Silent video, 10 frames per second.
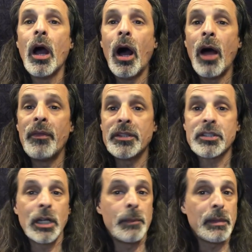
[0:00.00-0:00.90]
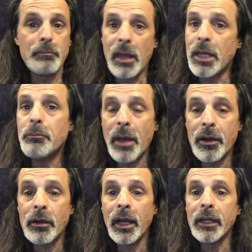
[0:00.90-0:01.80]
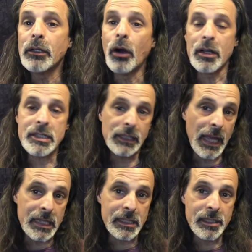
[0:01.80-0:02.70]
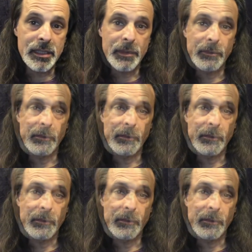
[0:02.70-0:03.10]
that's going to be made better and cost less.